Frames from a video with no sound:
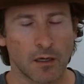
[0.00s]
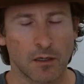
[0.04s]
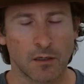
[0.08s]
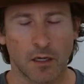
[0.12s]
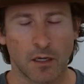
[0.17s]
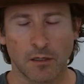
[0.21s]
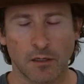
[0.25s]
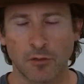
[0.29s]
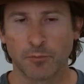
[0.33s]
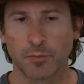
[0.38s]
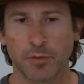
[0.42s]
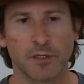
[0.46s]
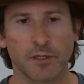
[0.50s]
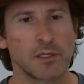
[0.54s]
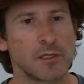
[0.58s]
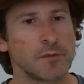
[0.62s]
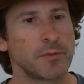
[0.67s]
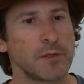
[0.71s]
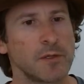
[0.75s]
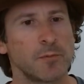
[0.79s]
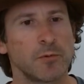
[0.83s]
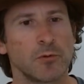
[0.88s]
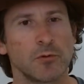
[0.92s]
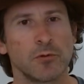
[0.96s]
I know plenty of
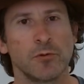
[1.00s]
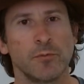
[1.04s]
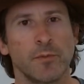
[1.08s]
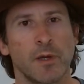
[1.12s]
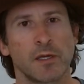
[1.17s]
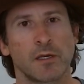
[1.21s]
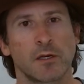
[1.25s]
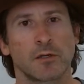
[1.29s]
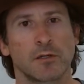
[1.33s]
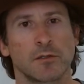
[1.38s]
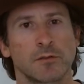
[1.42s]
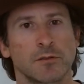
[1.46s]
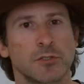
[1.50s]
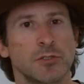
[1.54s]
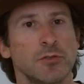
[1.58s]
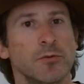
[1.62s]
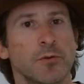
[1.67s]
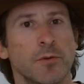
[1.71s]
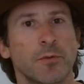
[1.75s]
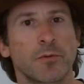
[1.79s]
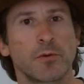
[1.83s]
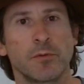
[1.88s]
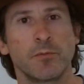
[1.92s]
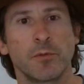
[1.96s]
people who make $2 or
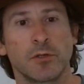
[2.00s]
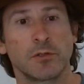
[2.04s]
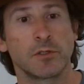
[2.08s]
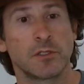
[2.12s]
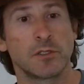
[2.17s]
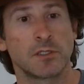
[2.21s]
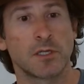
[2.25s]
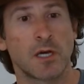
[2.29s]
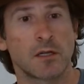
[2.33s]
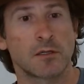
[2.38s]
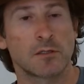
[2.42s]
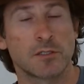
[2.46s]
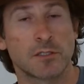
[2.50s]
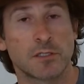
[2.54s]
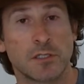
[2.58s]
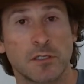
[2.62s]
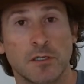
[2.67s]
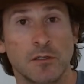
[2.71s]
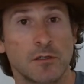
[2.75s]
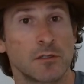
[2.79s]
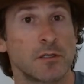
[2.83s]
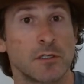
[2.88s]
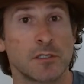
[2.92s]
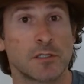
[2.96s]
$3 million a
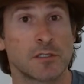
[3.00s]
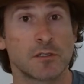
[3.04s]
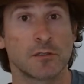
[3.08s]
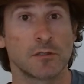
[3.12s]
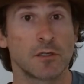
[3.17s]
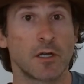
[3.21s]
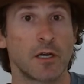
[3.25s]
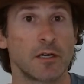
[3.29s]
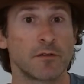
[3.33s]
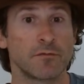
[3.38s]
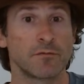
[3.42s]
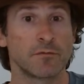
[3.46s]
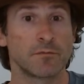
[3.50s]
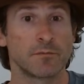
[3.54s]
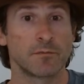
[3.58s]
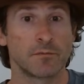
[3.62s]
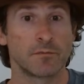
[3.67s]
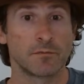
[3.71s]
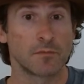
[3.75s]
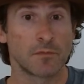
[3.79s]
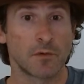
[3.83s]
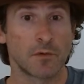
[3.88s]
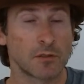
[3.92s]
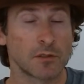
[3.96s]
year and they still don't have
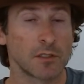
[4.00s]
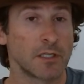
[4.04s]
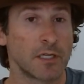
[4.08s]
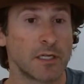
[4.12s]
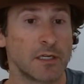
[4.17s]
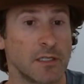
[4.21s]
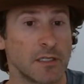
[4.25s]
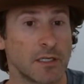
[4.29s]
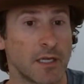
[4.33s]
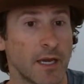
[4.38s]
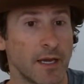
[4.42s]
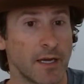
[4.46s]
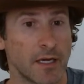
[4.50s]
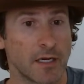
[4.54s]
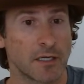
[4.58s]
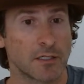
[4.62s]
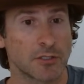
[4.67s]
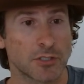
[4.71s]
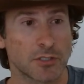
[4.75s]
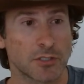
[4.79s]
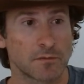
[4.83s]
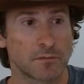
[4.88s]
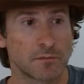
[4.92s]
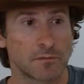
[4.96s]
hardly any cash.
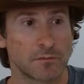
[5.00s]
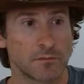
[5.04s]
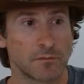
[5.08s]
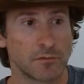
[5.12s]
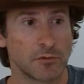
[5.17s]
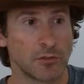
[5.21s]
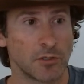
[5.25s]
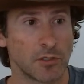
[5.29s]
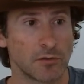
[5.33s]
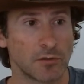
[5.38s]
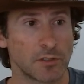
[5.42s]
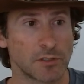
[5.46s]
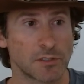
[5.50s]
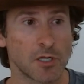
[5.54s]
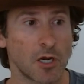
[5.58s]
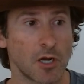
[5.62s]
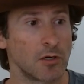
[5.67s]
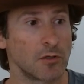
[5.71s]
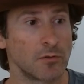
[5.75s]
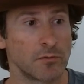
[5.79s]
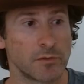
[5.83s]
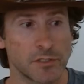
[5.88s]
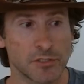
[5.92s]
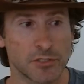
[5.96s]
It's
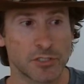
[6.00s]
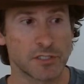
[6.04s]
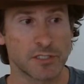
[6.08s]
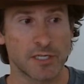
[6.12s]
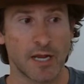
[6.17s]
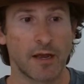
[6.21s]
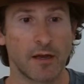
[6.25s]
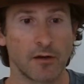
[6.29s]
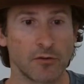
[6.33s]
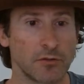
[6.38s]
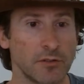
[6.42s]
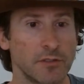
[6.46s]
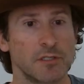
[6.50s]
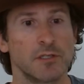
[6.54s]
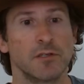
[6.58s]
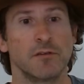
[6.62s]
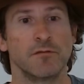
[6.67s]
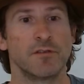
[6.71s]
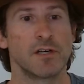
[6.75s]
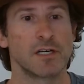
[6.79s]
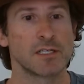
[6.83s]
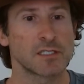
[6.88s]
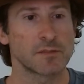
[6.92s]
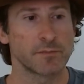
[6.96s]
always just out in
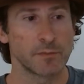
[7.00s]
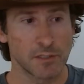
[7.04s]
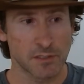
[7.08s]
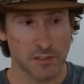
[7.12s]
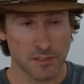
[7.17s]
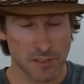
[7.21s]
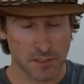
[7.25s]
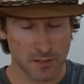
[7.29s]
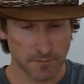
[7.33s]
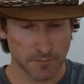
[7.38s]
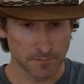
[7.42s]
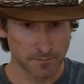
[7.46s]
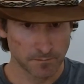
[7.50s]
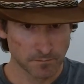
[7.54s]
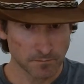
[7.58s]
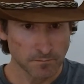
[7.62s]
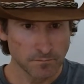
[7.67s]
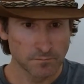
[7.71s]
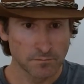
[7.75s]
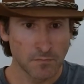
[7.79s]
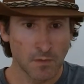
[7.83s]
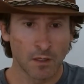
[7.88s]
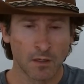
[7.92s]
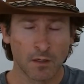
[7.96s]
investments.
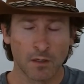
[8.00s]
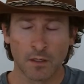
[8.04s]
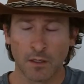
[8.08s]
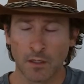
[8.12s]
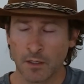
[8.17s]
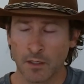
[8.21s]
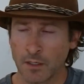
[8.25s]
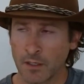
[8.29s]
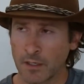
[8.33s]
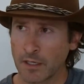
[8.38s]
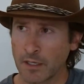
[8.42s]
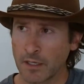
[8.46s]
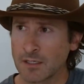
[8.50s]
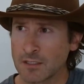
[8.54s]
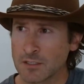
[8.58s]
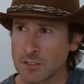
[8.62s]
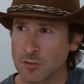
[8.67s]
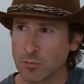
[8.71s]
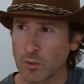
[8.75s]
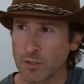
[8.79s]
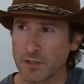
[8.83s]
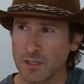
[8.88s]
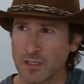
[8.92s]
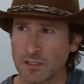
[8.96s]
And it's
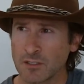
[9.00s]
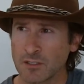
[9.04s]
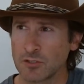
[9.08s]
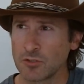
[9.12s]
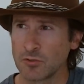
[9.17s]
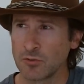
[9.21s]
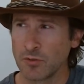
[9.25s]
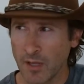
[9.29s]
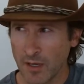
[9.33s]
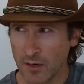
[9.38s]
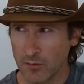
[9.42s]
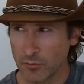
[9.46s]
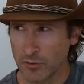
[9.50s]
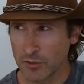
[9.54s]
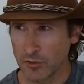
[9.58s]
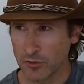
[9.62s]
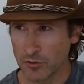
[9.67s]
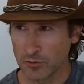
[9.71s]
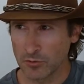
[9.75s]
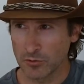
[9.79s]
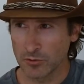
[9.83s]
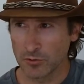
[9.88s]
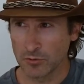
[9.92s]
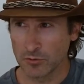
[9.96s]
one thing to do that when you're
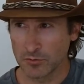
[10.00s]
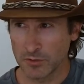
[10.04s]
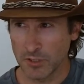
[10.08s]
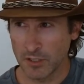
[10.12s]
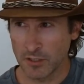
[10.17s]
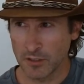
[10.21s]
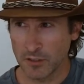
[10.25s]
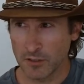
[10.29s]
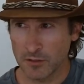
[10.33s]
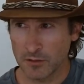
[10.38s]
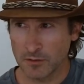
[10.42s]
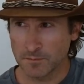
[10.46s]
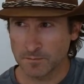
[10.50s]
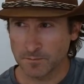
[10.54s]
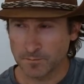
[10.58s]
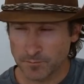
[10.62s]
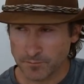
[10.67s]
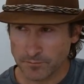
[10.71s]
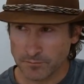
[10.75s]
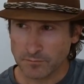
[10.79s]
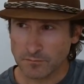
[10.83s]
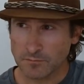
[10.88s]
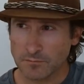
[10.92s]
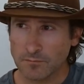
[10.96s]
a little younger.
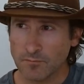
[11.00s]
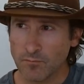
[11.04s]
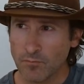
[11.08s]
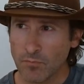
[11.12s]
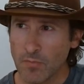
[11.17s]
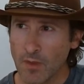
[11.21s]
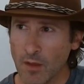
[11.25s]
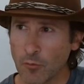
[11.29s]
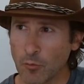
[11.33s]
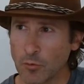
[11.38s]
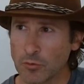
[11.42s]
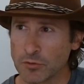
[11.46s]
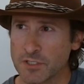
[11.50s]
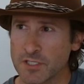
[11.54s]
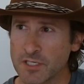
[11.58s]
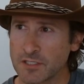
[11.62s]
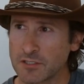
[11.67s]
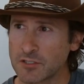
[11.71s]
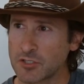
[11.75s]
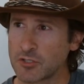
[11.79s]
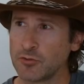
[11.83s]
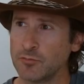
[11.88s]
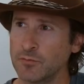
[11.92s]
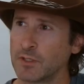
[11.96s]
I won't say
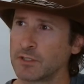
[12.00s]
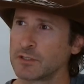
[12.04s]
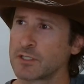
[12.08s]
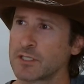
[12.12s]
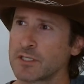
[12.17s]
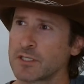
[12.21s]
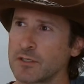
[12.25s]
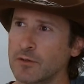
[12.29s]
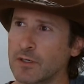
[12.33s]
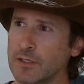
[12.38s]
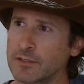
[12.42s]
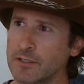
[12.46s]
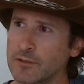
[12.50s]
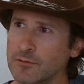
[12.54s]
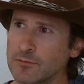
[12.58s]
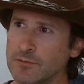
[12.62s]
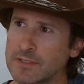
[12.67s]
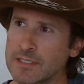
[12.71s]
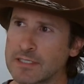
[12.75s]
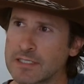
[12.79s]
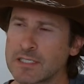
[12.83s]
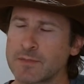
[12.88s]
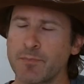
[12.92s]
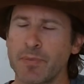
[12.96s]
too much so I don't
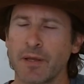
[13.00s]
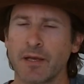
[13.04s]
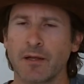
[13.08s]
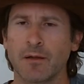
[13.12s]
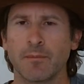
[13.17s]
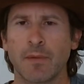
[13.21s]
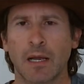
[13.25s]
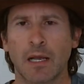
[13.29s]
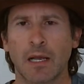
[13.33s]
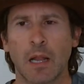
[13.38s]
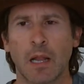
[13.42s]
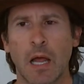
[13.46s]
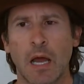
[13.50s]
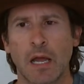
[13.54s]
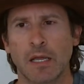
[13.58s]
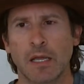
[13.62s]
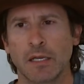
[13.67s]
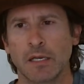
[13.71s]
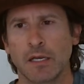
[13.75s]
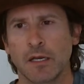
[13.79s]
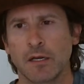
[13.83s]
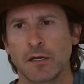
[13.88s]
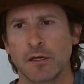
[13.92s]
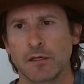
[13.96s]
dispel my
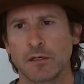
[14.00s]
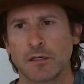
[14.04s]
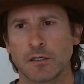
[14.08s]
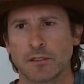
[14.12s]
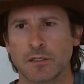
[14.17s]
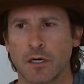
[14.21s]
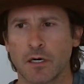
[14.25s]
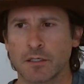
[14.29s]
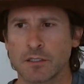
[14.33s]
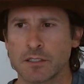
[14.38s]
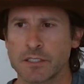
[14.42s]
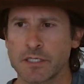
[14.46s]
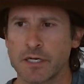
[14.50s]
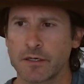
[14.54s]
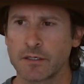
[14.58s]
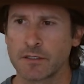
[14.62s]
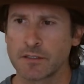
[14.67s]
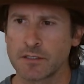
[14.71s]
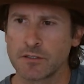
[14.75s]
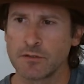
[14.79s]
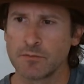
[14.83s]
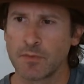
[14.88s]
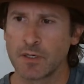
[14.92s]
client here or share too